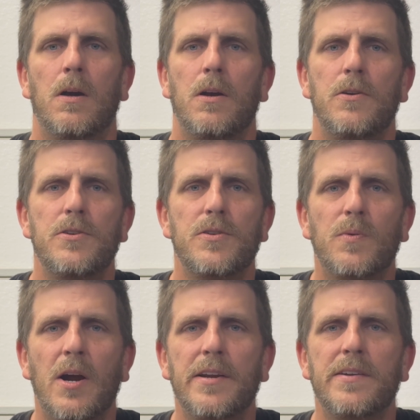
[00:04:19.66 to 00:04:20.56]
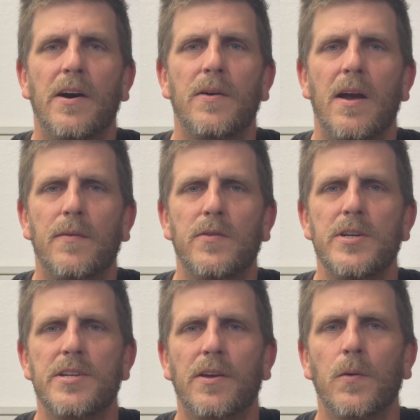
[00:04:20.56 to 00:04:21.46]
You're just writing down every
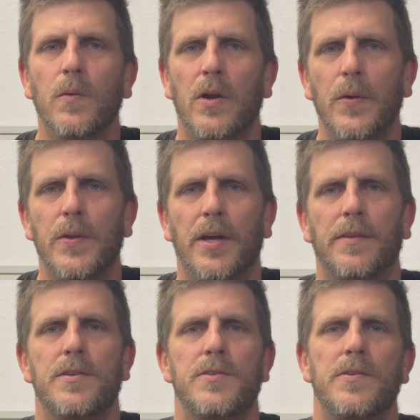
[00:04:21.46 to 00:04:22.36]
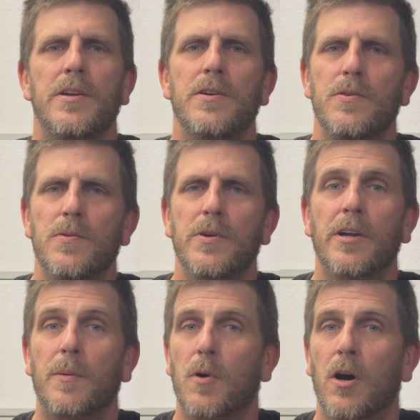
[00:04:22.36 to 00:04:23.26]
single little thing that you need to do to get
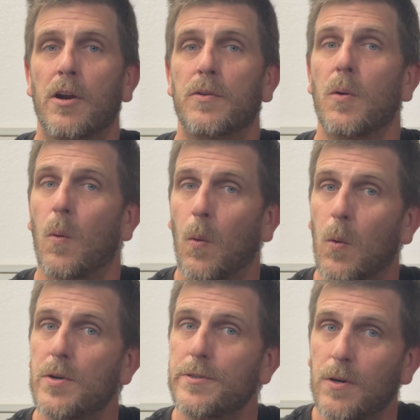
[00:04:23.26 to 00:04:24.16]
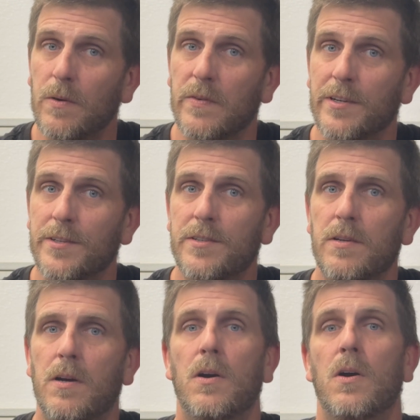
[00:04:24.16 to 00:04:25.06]
a product or service
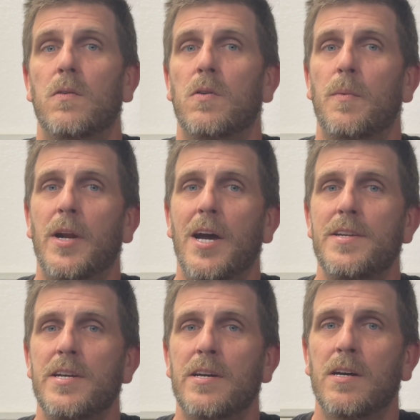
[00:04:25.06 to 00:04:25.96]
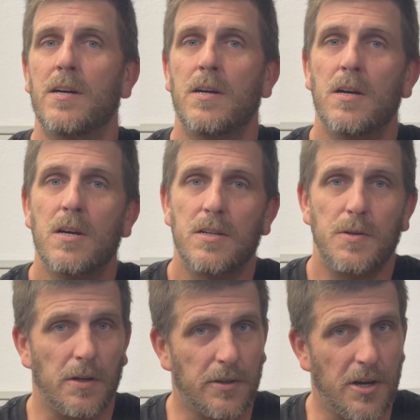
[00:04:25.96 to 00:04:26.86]
from an idea
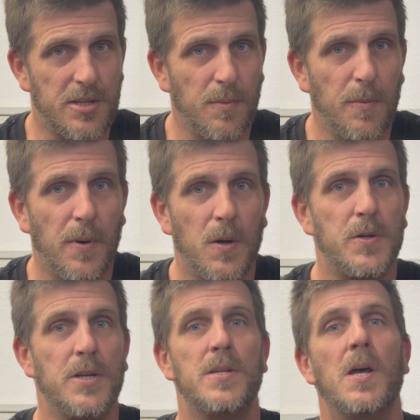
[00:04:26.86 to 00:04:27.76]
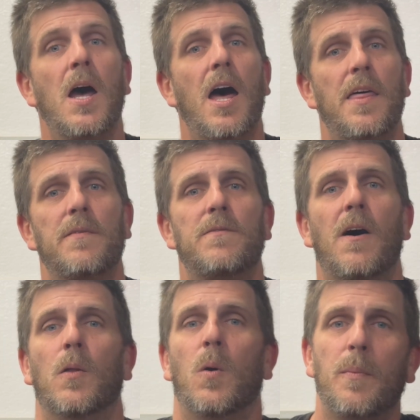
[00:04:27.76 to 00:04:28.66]
to a customer purchase and then
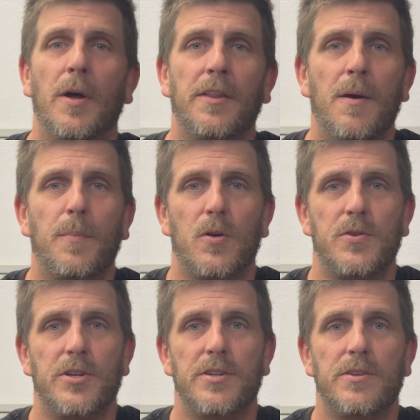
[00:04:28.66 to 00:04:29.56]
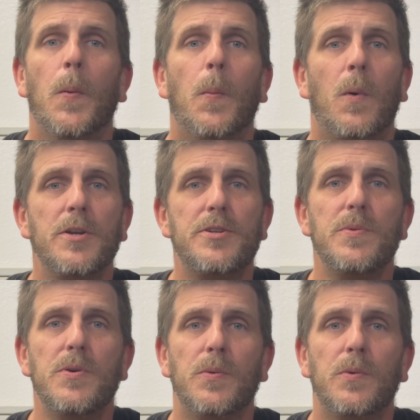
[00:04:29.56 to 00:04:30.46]
follow up on that purchase. Once you
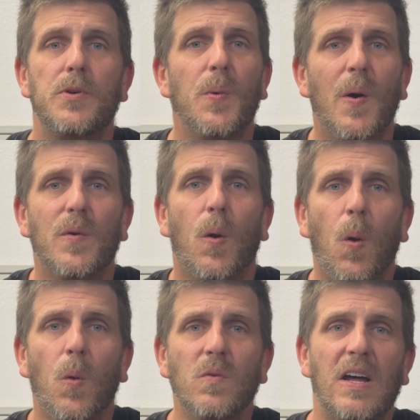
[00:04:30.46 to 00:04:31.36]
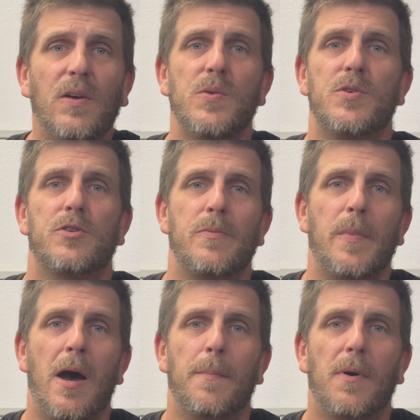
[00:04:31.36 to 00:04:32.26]
do, you have a whole value stream
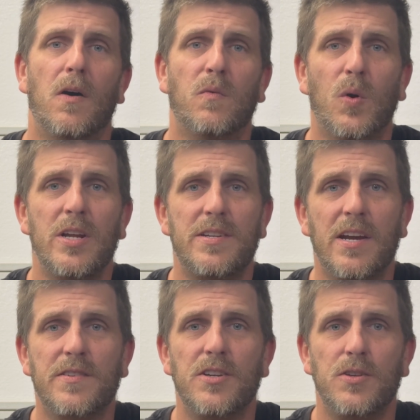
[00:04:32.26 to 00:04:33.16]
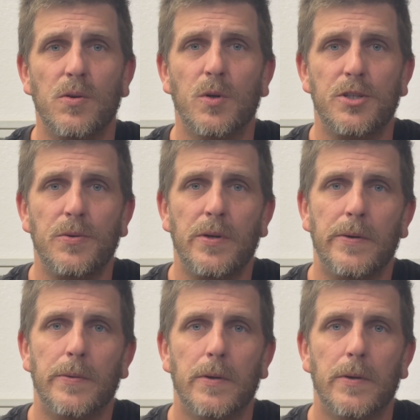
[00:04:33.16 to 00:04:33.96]
map of what it takes to do what you do.